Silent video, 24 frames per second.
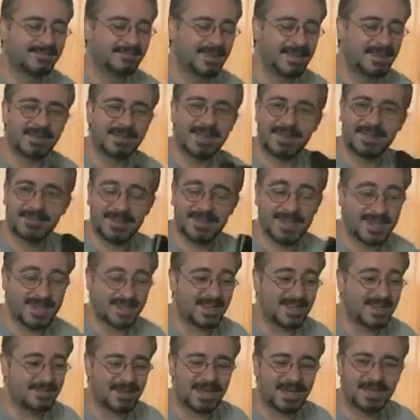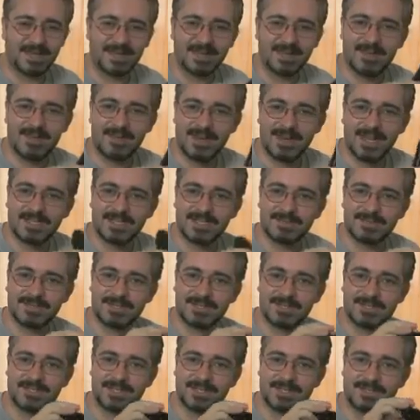people like me and him are going to go nuts with
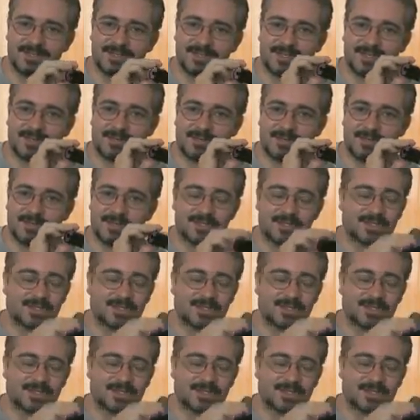this thing, just